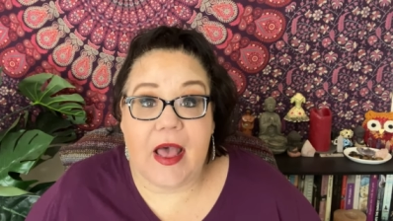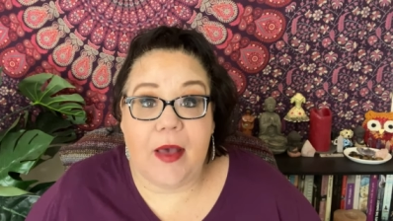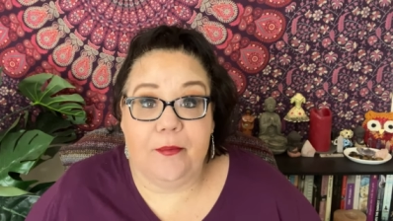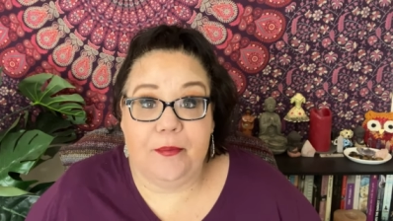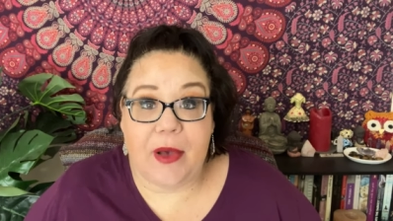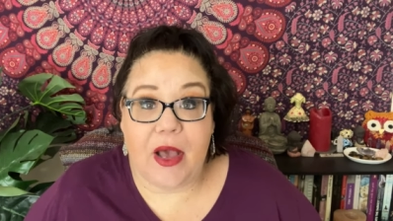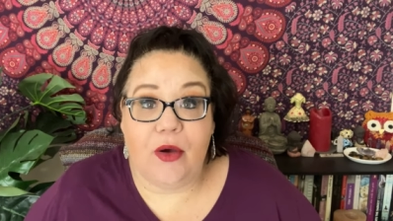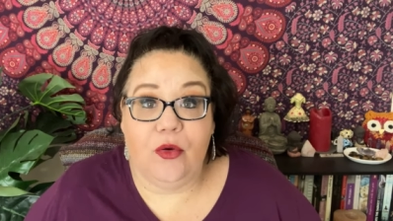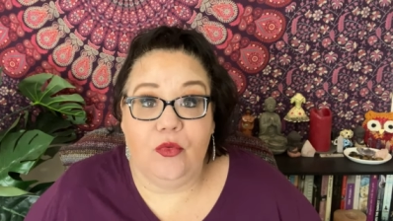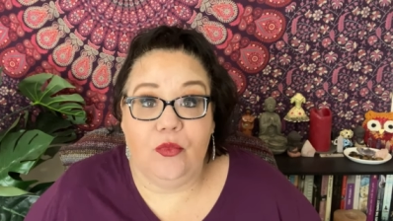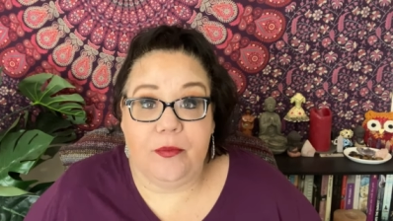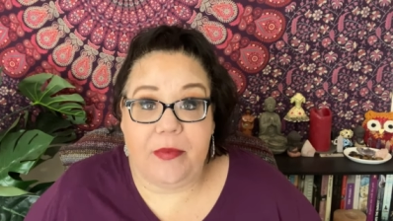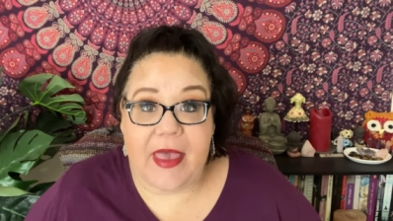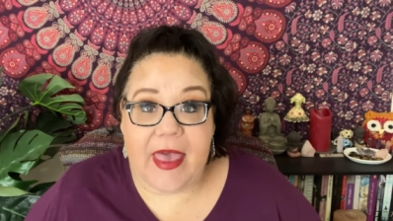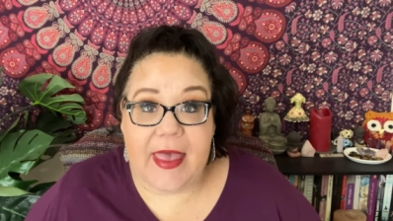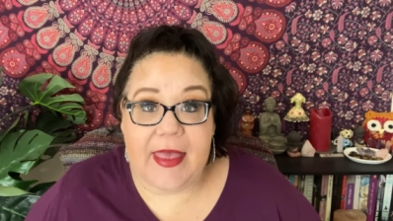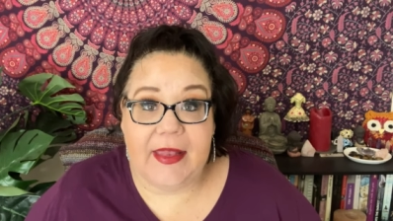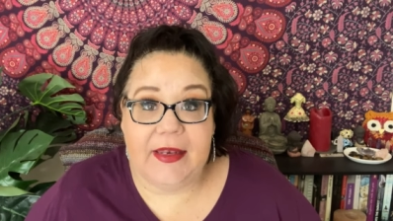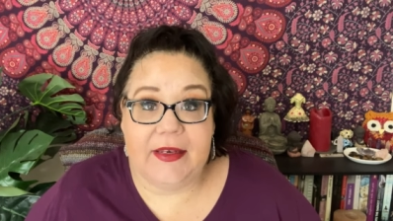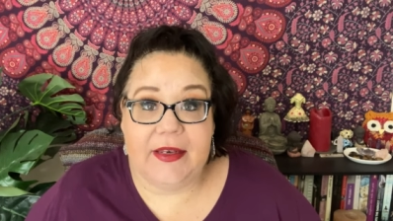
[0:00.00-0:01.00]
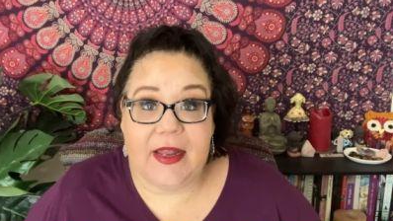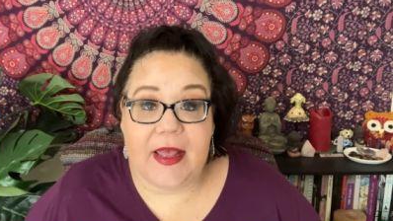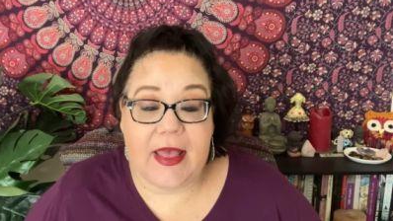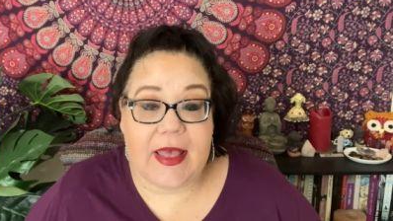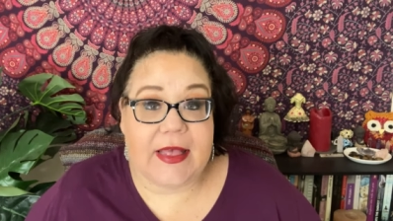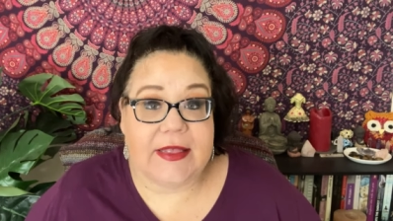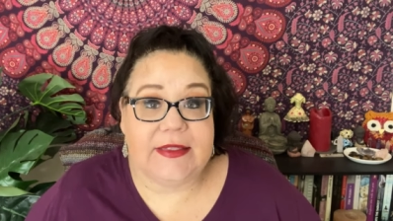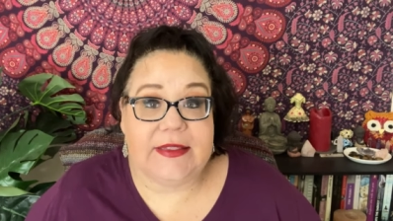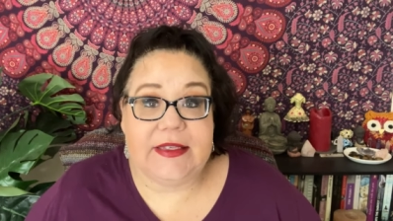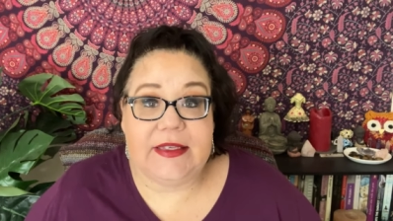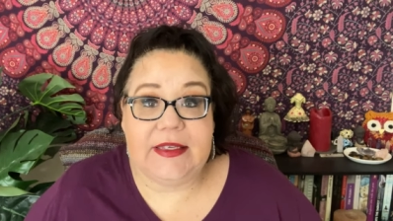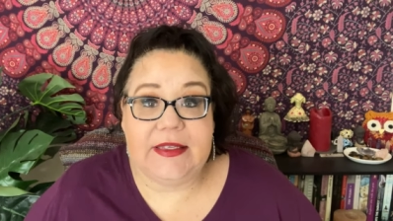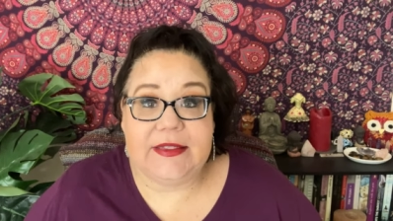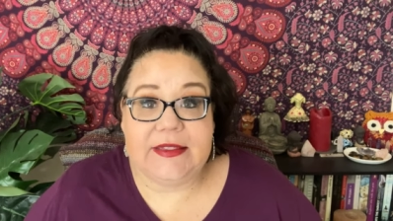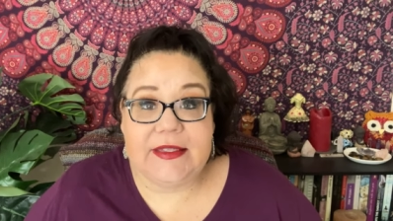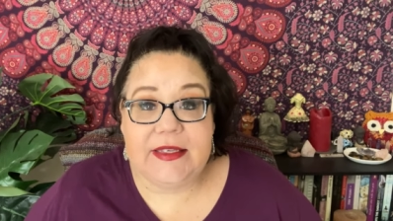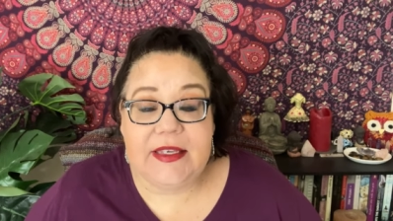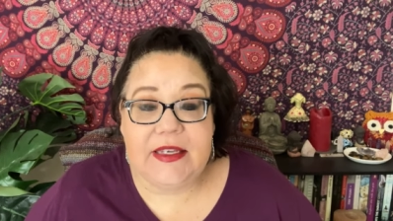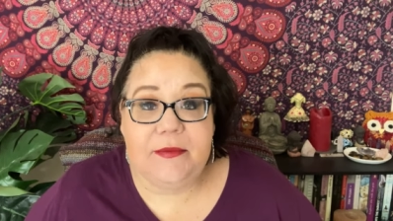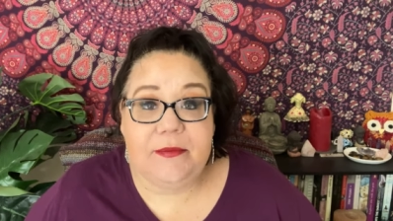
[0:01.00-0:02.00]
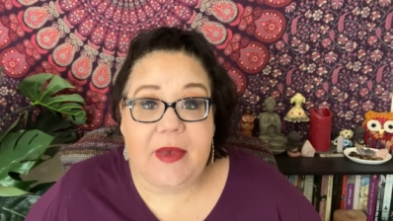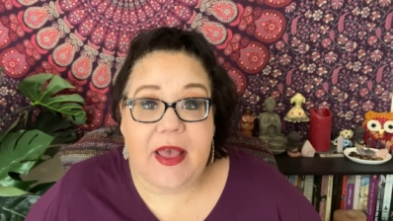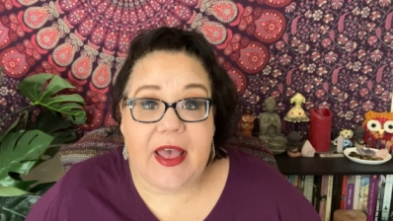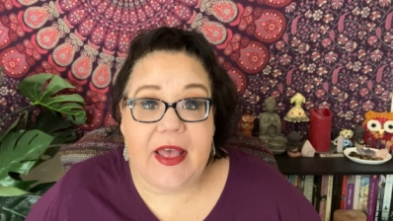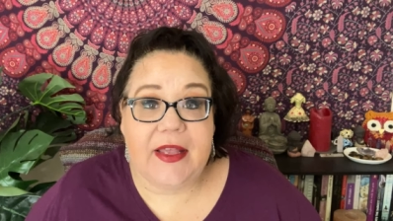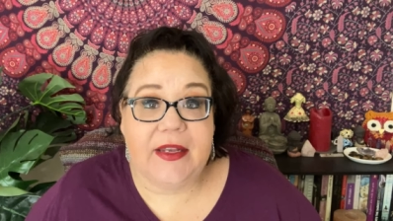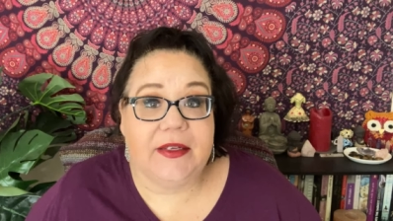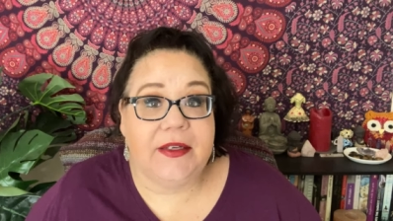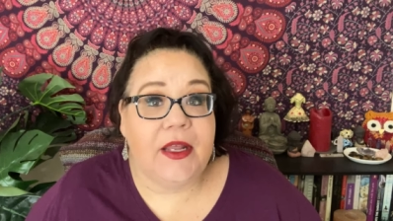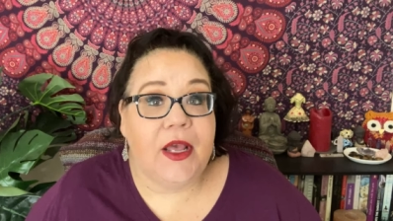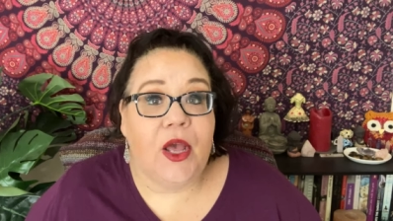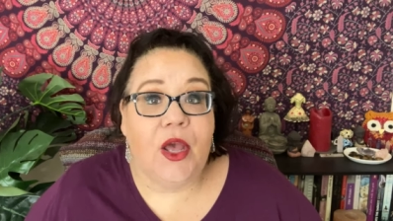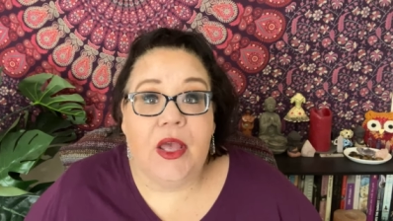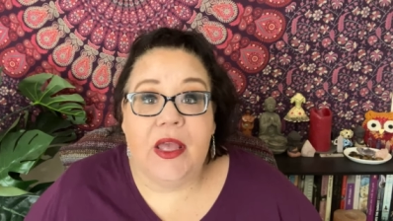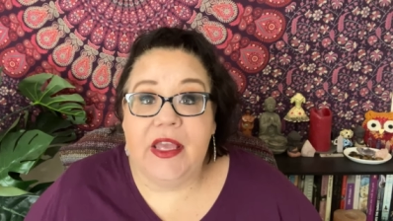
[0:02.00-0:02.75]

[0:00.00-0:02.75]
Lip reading: about Ben. Has he seen Ben?